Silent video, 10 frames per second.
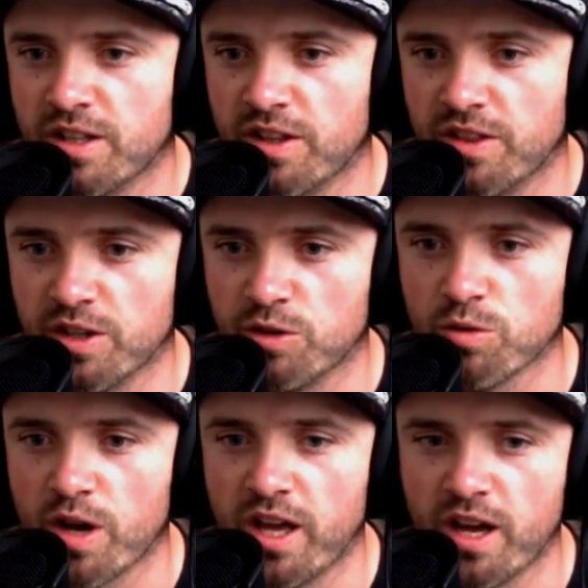the
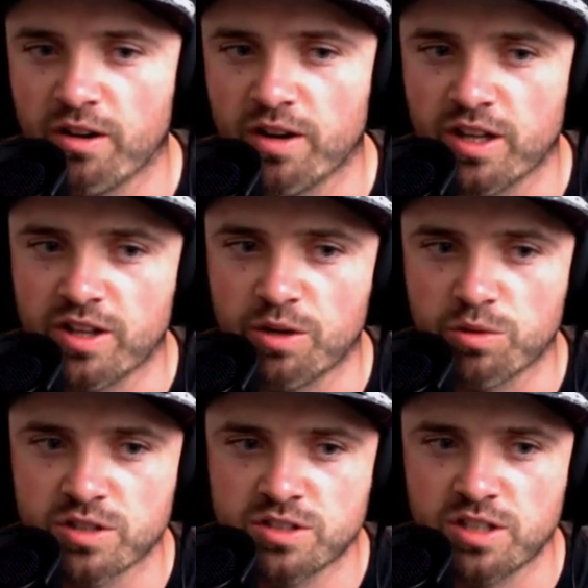gray area that
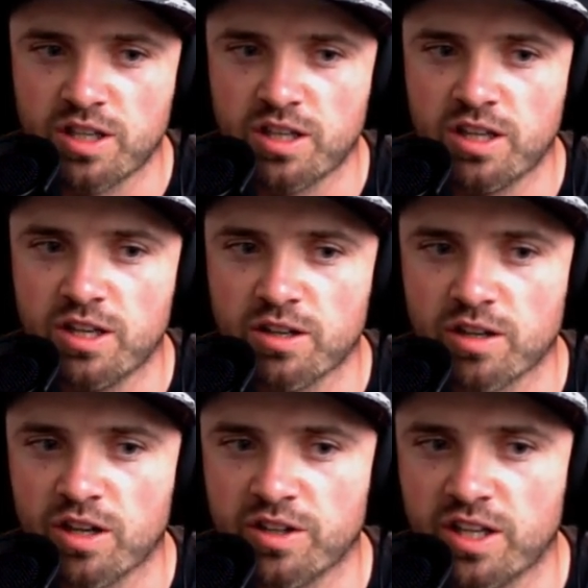we're seeing here
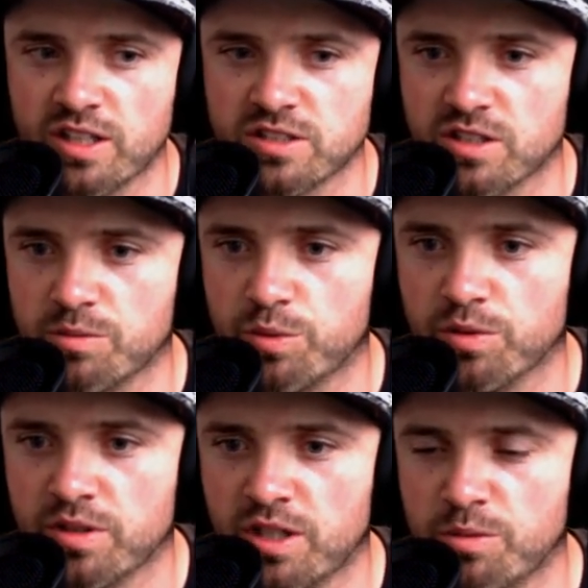on the ends of the
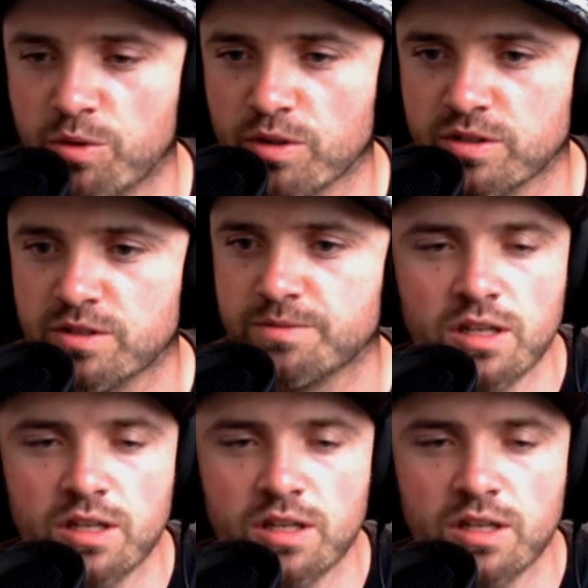keyboards.